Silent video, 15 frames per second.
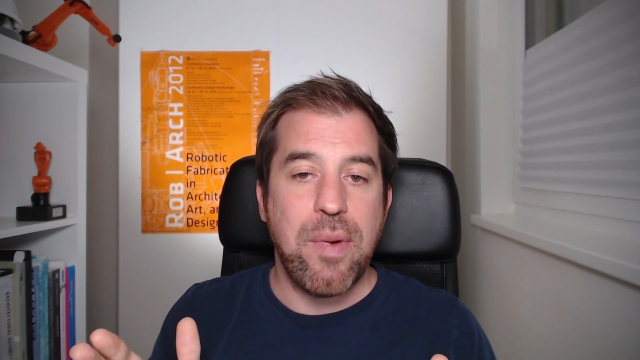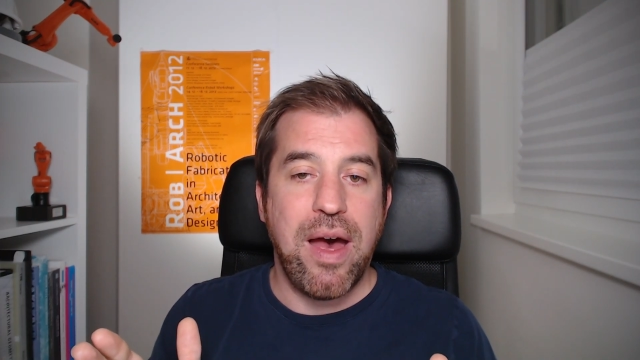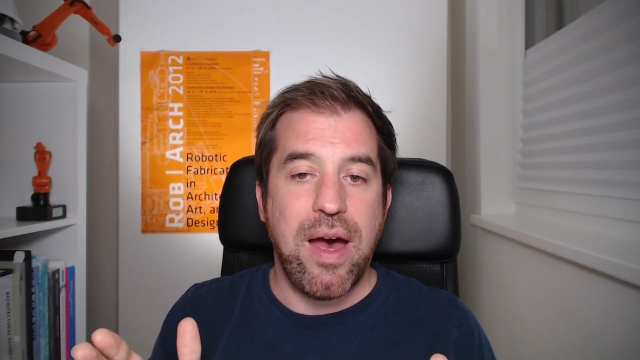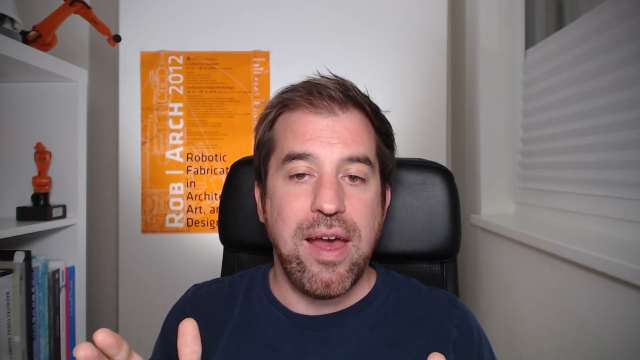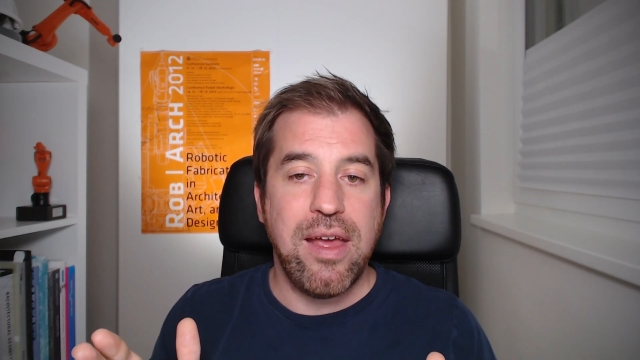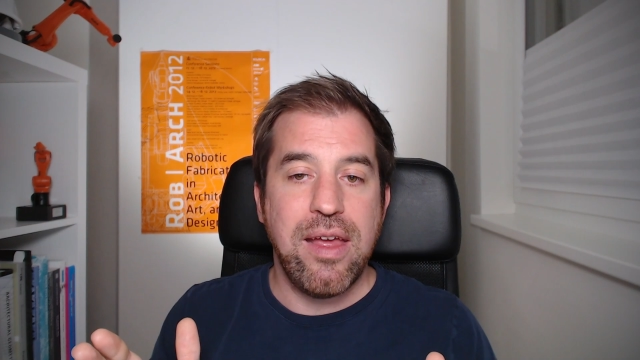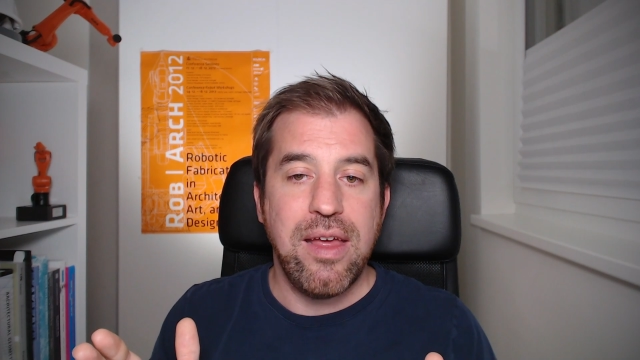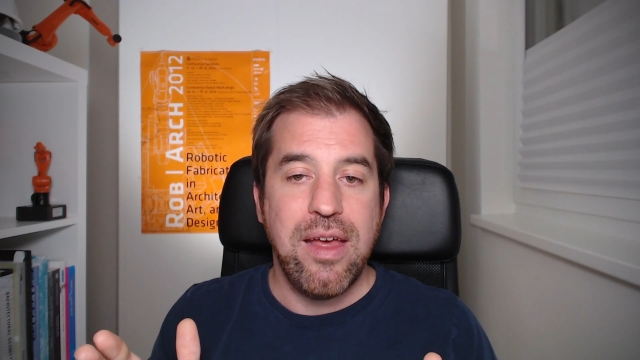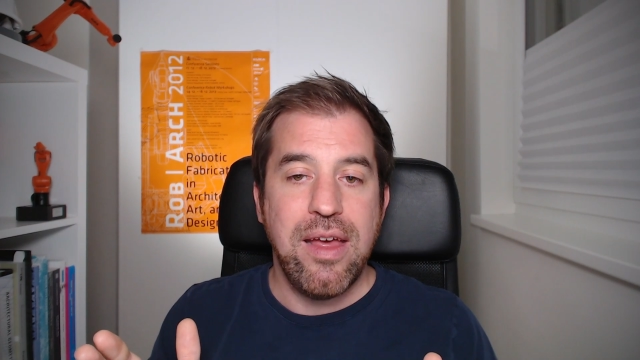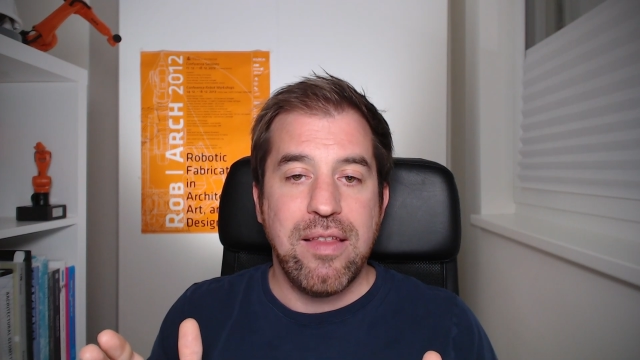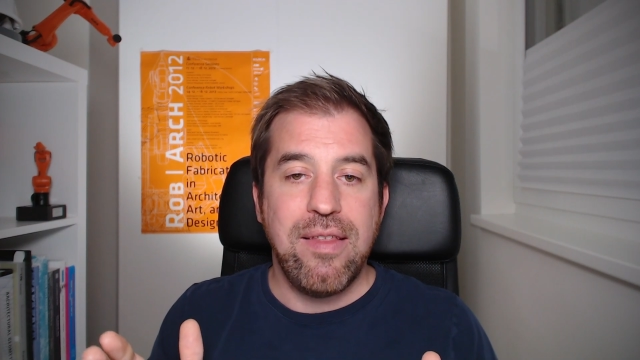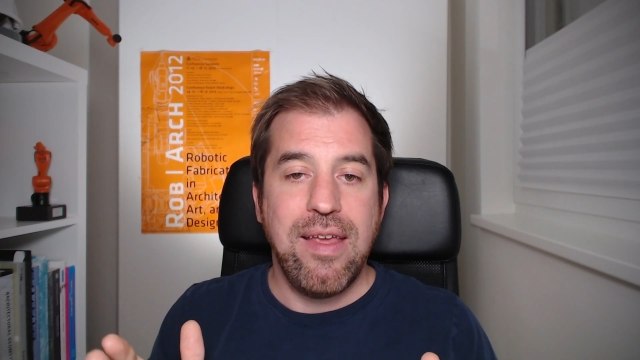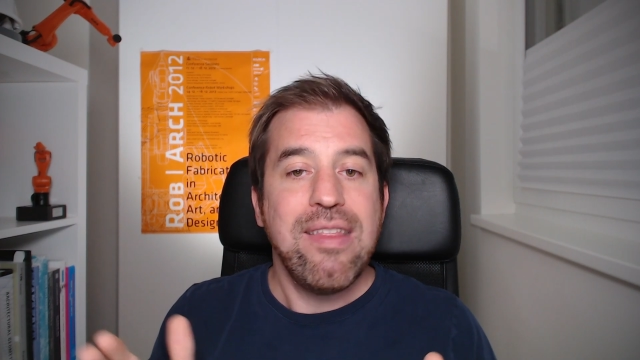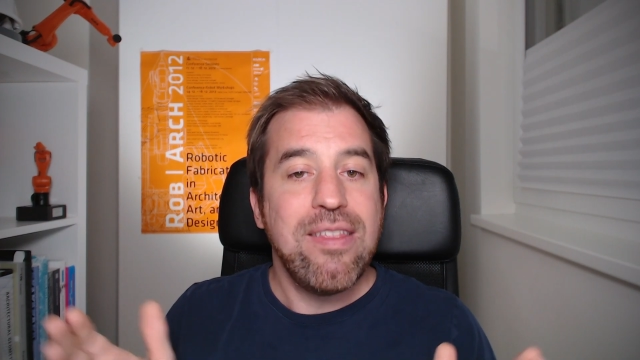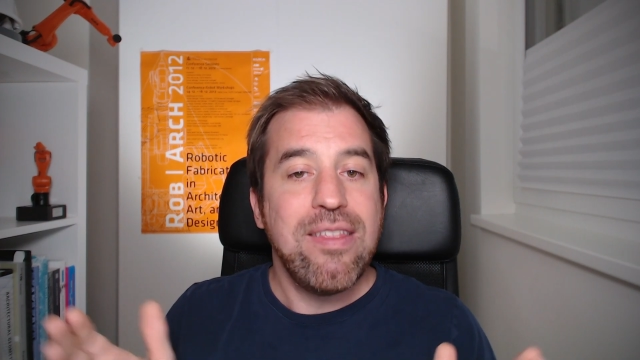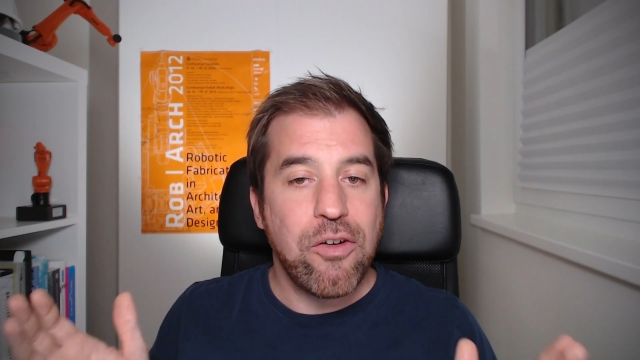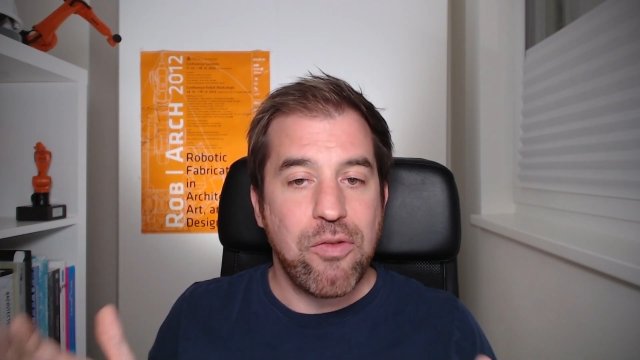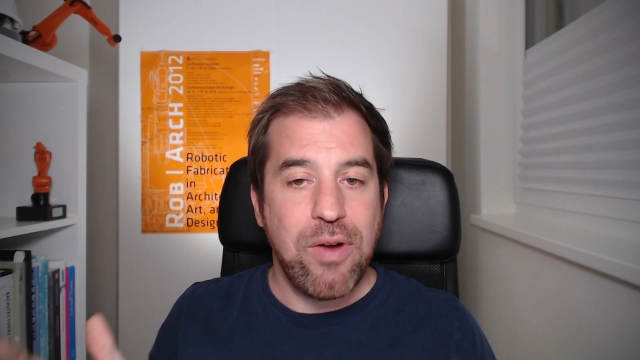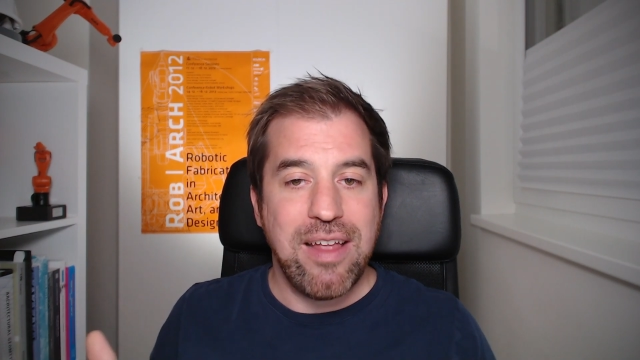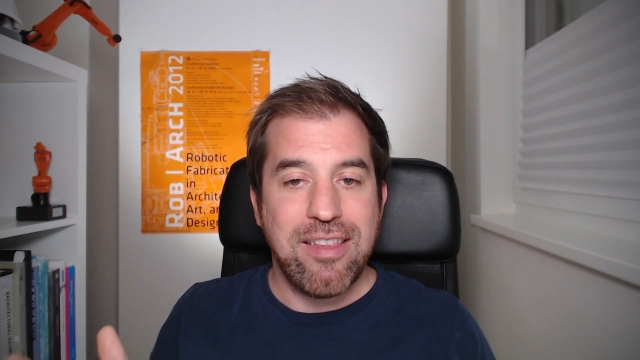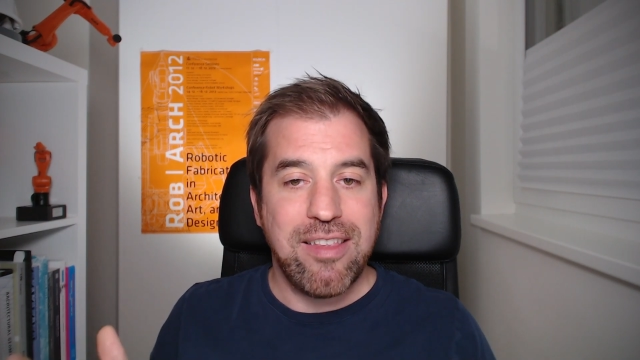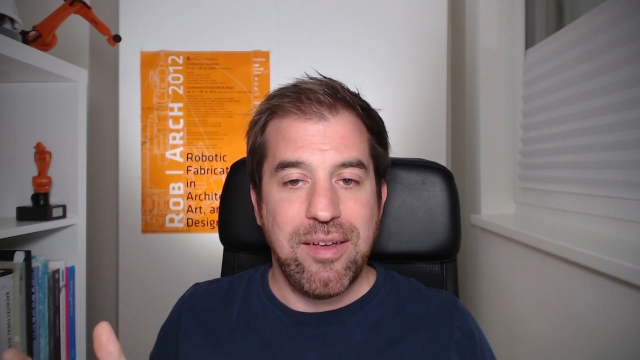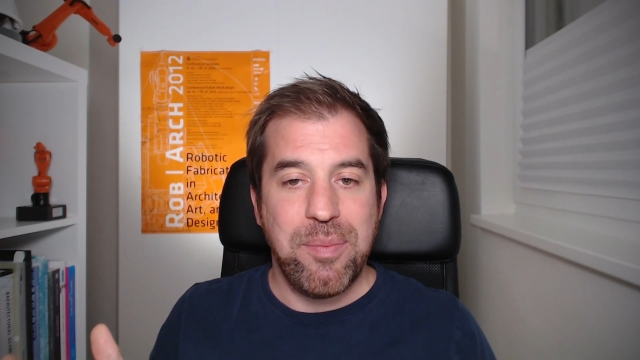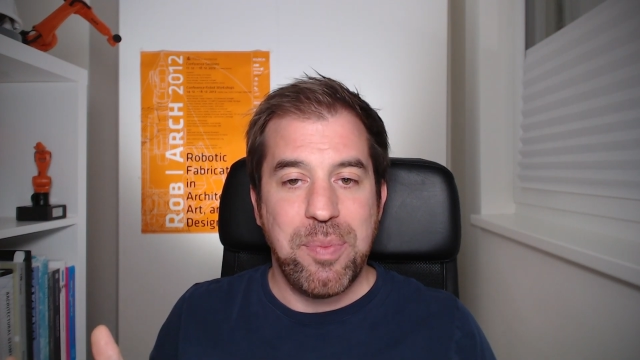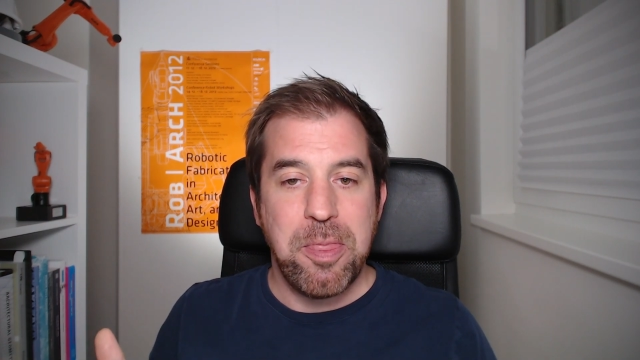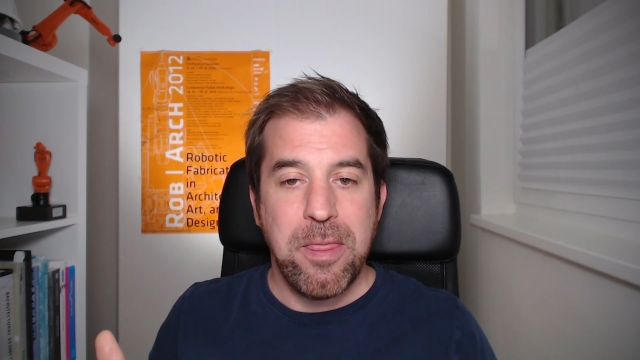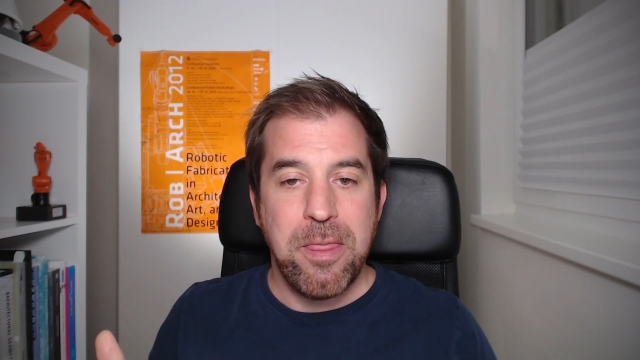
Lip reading: by the integrator.